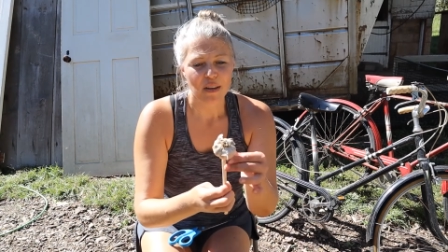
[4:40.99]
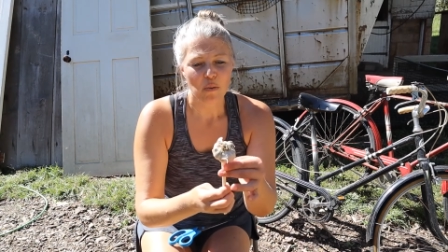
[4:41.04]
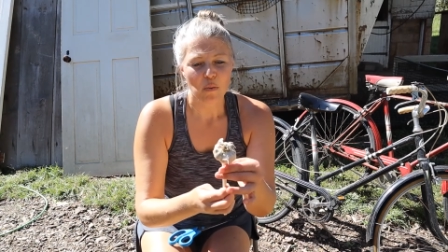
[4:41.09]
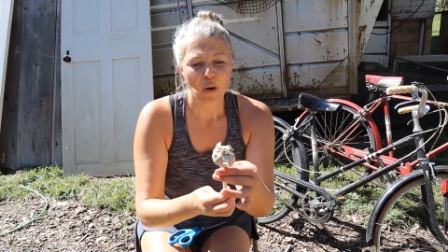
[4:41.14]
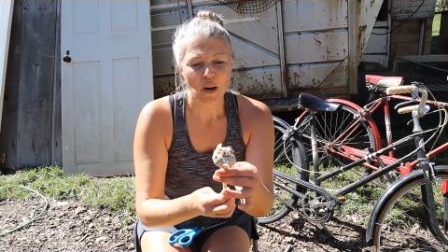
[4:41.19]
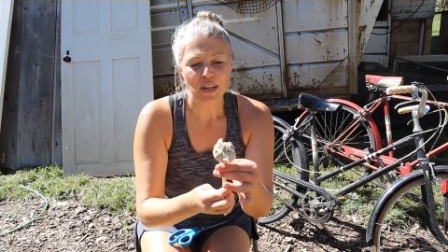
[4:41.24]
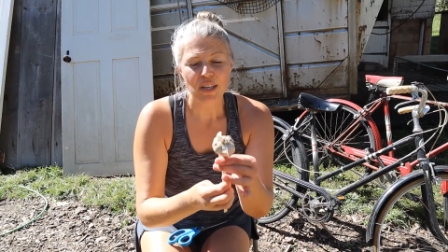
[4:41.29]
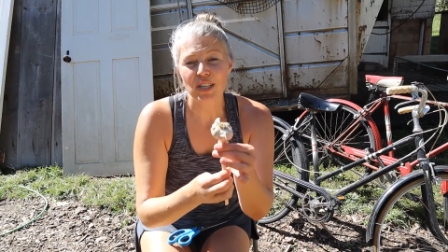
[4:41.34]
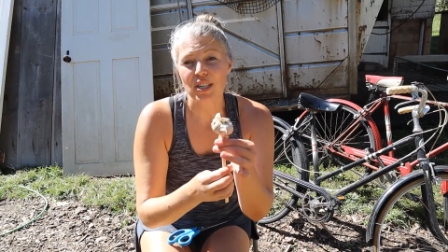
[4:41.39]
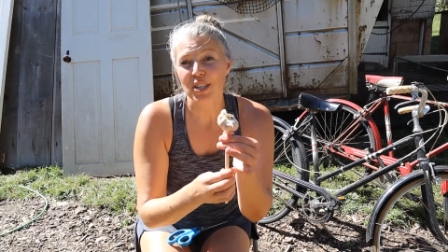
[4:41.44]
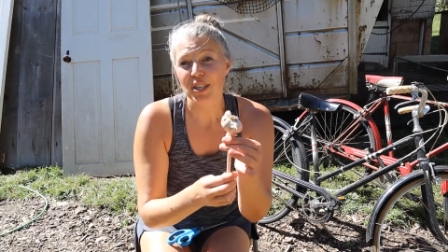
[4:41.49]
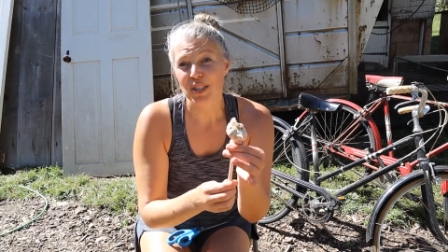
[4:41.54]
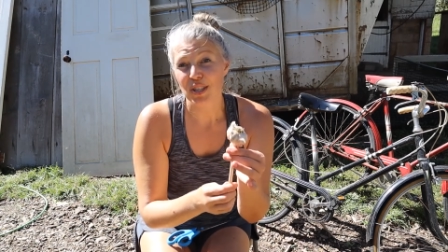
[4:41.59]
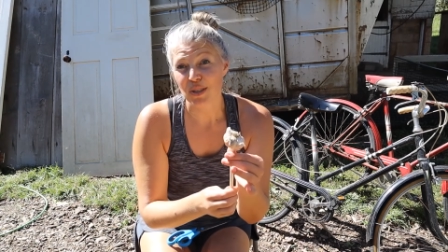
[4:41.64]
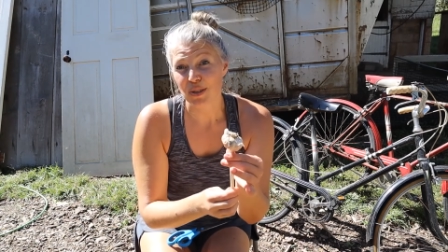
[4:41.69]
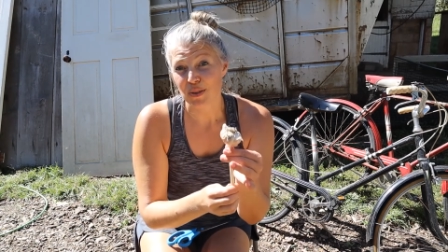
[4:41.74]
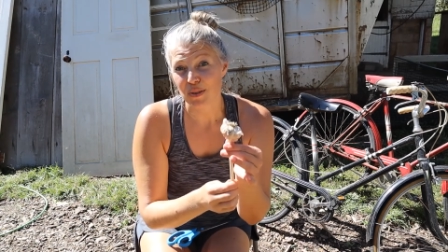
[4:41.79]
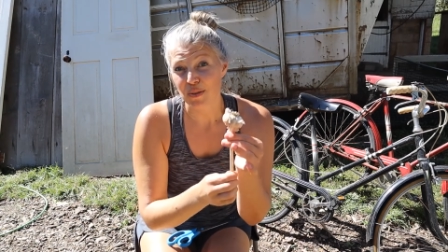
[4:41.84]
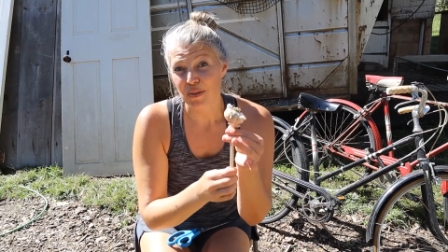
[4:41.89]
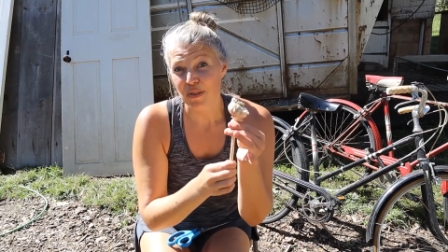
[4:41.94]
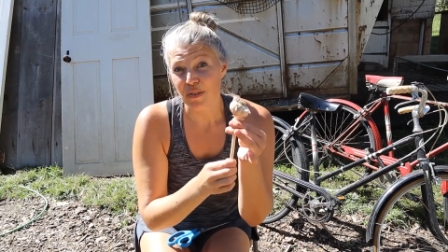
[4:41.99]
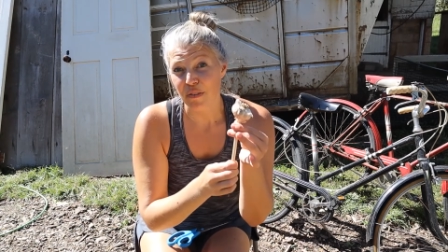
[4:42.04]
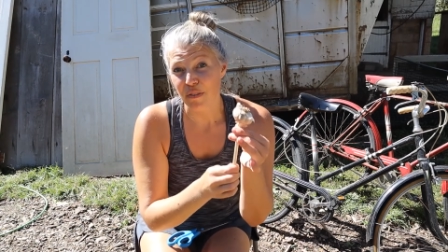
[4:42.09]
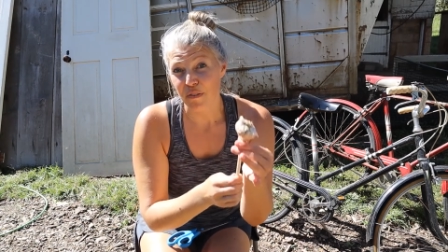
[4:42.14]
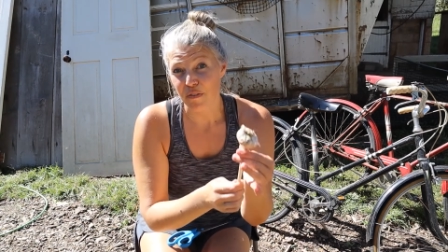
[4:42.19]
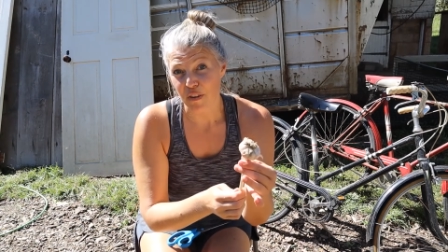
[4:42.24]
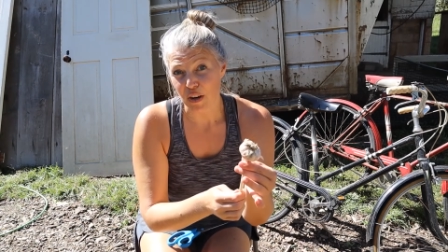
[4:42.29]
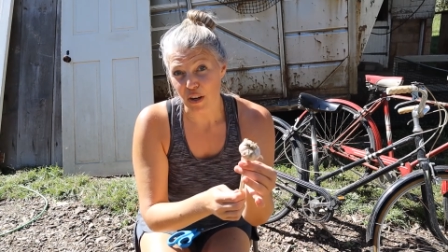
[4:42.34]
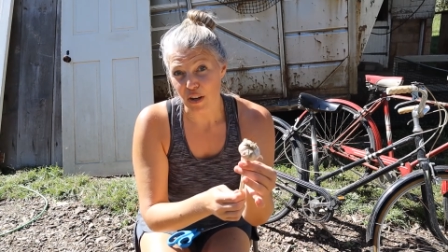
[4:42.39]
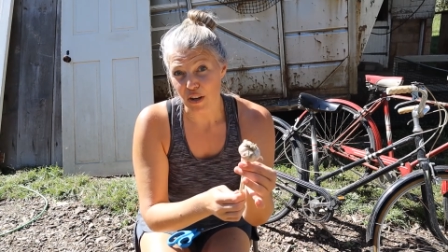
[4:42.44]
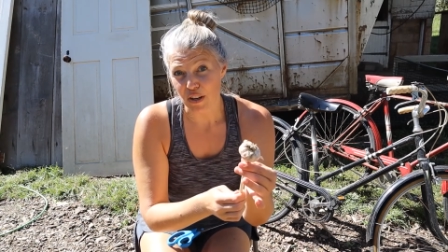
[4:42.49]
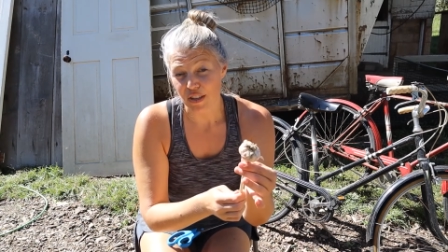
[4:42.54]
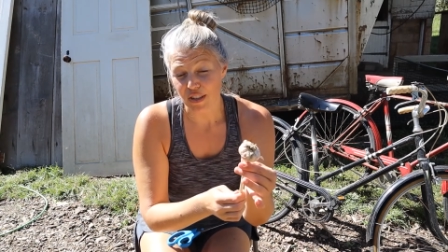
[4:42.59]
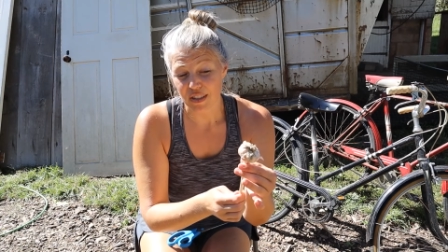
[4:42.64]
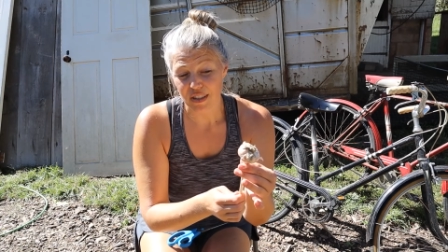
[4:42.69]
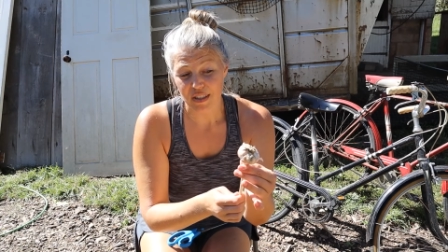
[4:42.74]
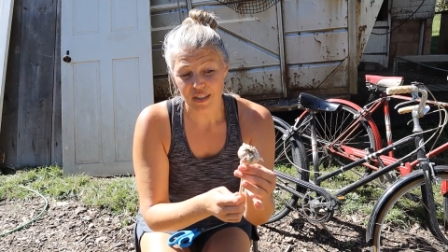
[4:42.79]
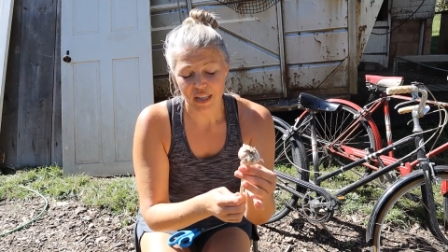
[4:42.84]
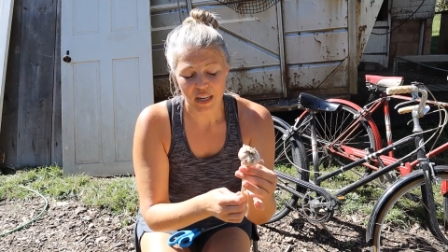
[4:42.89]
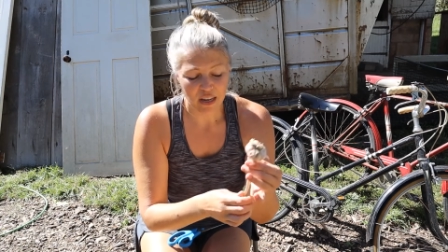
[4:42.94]
one to use
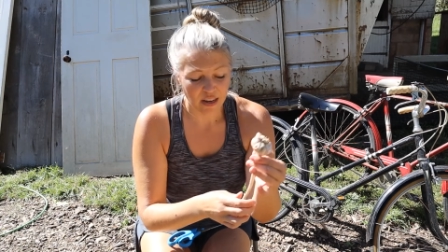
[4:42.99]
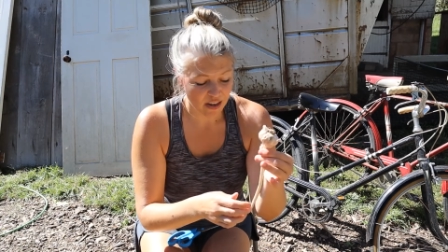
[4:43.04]
first.